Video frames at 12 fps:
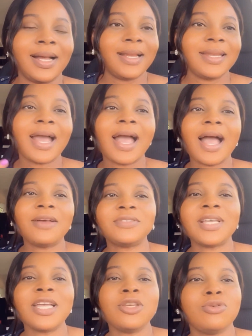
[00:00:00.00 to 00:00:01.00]
Now,
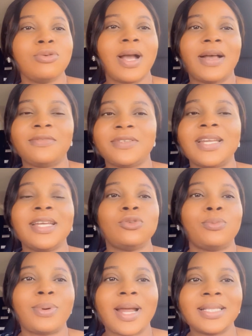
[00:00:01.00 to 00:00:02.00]
after you have started
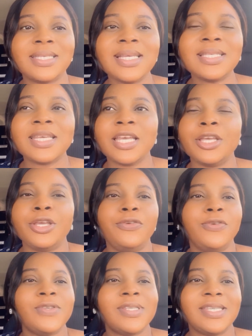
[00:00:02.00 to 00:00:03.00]
to practice,
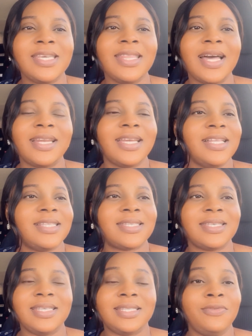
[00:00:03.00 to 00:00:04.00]
if you see that
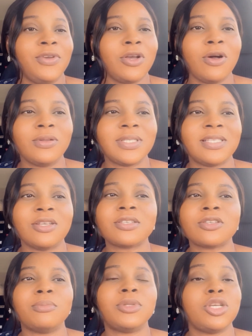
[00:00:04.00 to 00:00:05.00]
it's difficult, it's not
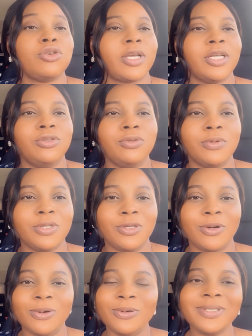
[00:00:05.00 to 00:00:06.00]
something you can do on
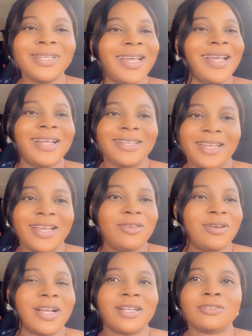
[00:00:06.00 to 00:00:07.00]
your own, then
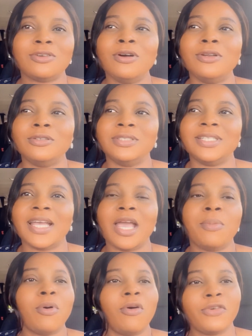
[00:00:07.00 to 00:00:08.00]
you can call on the
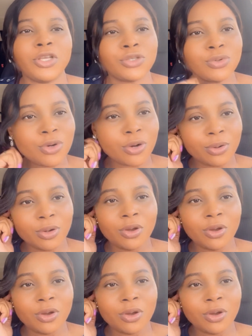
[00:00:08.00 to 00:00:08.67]
help of a tutor.